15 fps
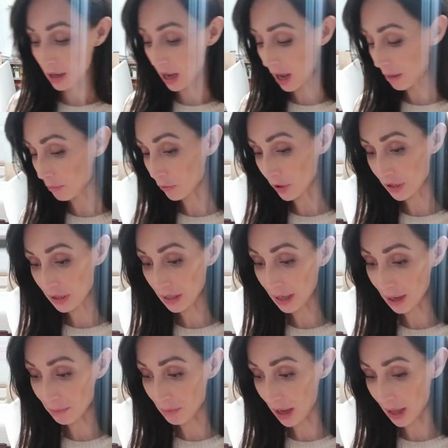I'm going to
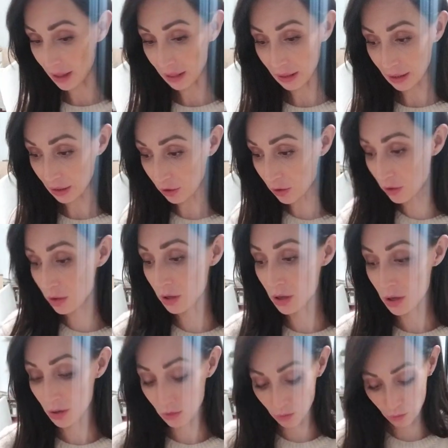get my little
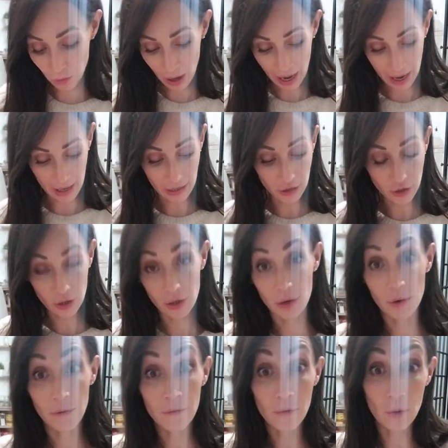wedge
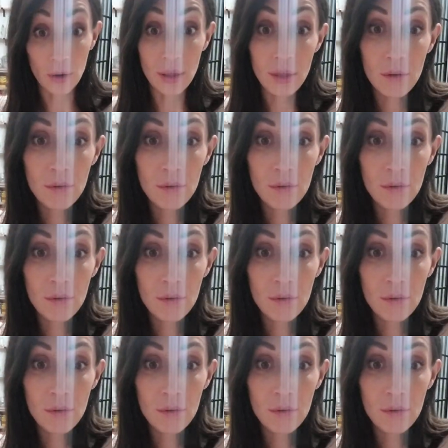for the